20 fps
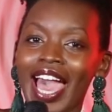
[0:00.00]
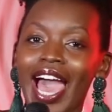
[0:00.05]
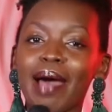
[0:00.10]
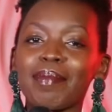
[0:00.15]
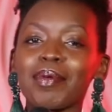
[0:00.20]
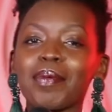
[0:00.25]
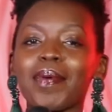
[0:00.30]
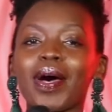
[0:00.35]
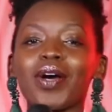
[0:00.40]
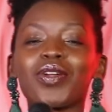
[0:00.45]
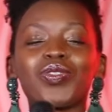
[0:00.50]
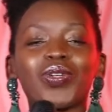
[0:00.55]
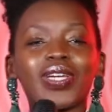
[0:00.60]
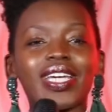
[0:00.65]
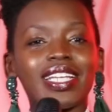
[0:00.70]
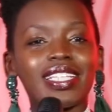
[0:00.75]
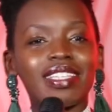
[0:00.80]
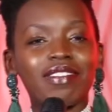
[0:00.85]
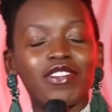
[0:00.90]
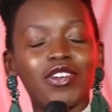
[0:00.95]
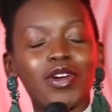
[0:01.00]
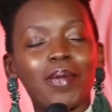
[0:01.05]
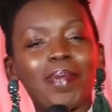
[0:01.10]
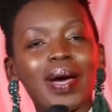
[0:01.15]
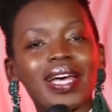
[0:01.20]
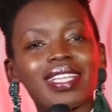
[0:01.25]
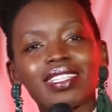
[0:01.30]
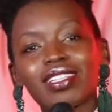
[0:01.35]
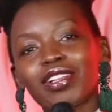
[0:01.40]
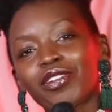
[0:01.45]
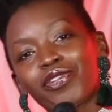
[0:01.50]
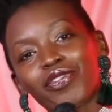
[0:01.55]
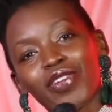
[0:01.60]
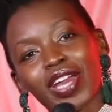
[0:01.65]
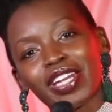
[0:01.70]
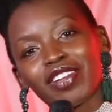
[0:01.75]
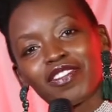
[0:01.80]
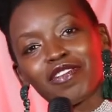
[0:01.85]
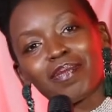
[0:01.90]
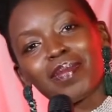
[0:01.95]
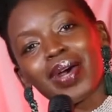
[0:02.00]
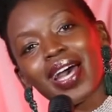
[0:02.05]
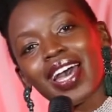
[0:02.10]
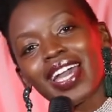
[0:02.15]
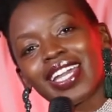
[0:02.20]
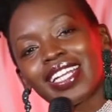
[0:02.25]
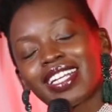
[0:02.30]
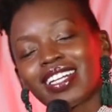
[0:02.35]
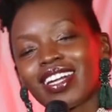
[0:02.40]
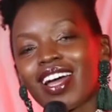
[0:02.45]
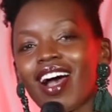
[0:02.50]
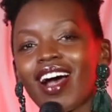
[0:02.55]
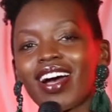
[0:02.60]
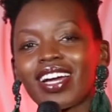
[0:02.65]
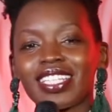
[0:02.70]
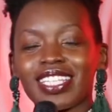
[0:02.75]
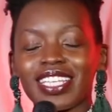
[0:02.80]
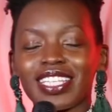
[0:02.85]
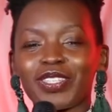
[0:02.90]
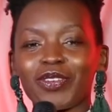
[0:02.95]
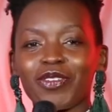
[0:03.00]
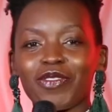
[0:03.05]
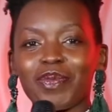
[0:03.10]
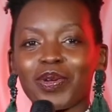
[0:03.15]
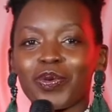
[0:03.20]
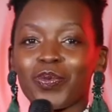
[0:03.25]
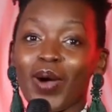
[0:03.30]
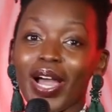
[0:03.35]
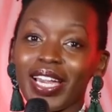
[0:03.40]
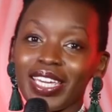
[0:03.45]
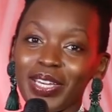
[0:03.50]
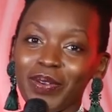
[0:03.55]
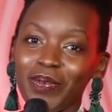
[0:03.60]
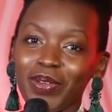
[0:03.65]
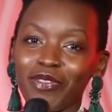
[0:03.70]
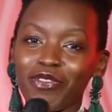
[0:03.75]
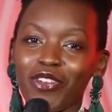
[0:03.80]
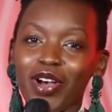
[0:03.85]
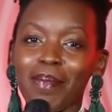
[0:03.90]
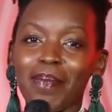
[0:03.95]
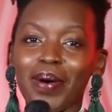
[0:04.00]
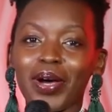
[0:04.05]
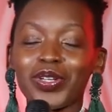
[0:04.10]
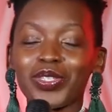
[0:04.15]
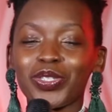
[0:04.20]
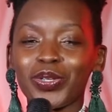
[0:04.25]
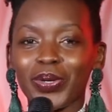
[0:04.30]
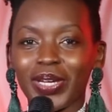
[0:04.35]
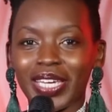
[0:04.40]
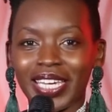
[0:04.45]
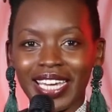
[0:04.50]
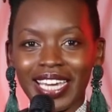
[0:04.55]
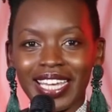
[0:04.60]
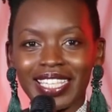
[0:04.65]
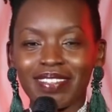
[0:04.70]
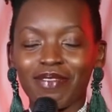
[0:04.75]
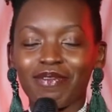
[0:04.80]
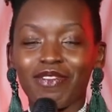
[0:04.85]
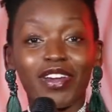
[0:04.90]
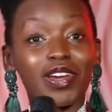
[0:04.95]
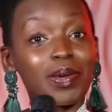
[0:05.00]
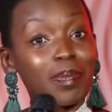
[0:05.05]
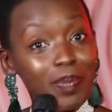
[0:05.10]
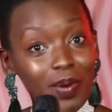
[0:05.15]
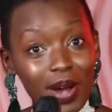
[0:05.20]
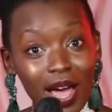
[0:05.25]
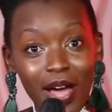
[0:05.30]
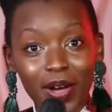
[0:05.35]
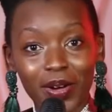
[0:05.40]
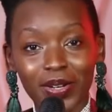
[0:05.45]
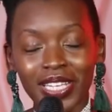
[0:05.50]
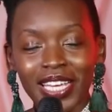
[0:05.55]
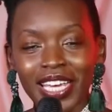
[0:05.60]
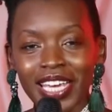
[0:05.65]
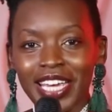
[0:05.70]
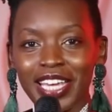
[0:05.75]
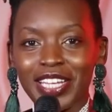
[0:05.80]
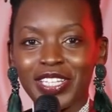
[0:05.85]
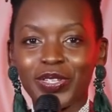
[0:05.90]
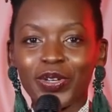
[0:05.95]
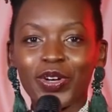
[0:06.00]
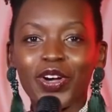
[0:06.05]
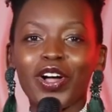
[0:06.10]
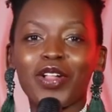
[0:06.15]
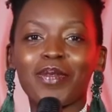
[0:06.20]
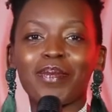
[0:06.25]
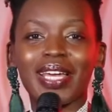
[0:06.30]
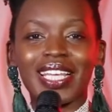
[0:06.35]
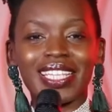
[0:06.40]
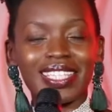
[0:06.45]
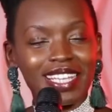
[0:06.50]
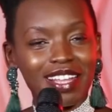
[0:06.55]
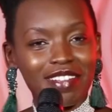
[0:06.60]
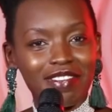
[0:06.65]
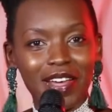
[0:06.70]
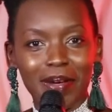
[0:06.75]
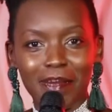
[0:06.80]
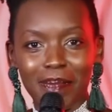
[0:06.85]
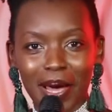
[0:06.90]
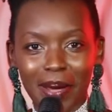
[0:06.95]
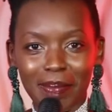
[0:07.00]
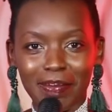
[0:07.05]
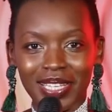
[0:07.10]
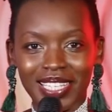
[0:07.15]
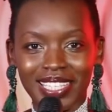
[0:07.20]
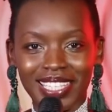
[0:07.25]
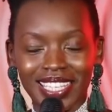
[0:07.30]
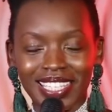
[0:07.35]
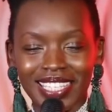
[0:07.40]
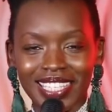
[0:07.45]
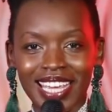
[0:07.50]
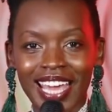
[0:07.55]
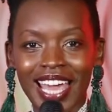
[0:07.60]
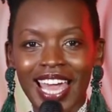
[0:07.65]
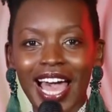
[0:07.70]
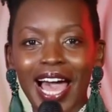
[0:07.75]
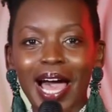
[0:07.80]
I'm about to interview a personal friend of mine, an artist who I've been working with for about 2 years. I'm very proud to call myself her publicist.